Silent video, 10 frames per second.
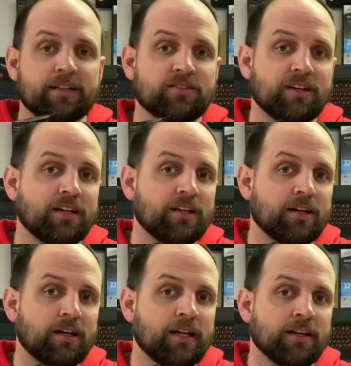it sit in
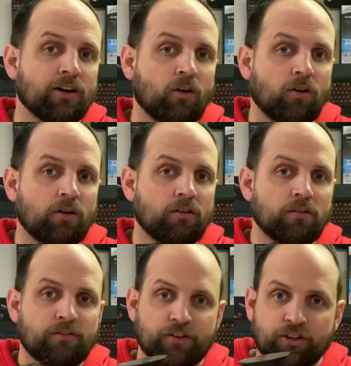the car
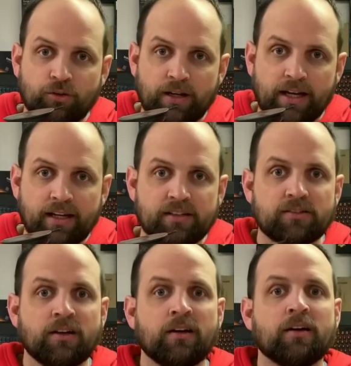for 2 days,
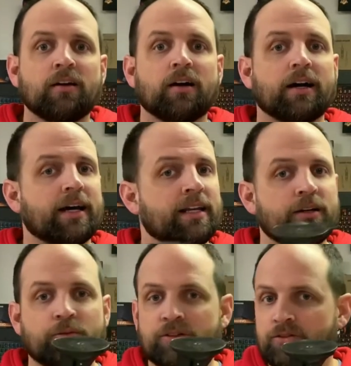and it
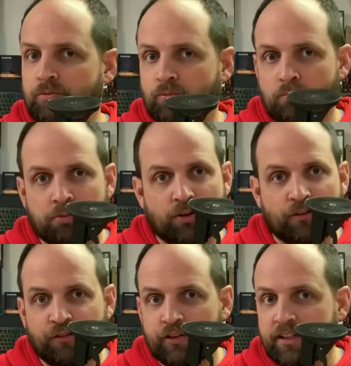was below
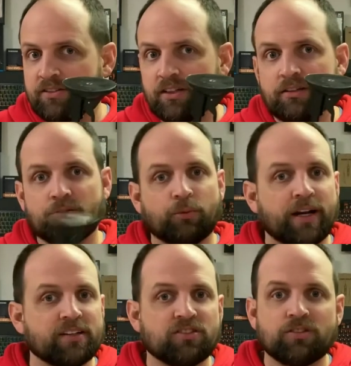freezing. We
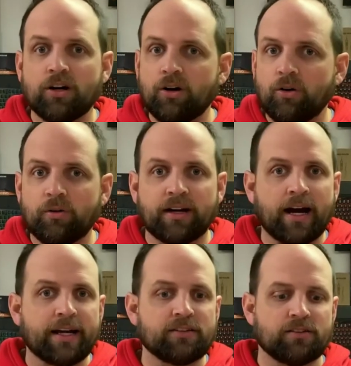had snow and
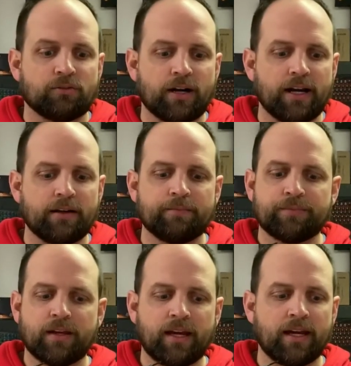ice and rain,
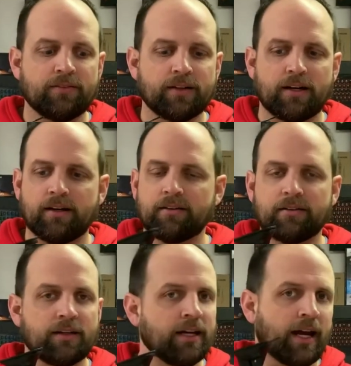and I
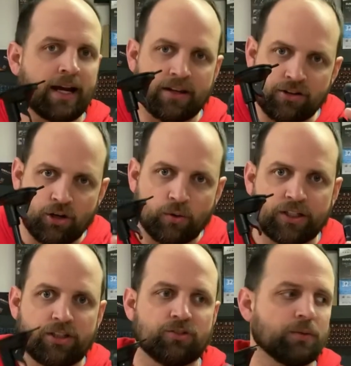had no
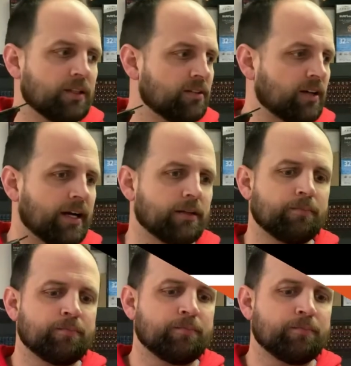issues with this item.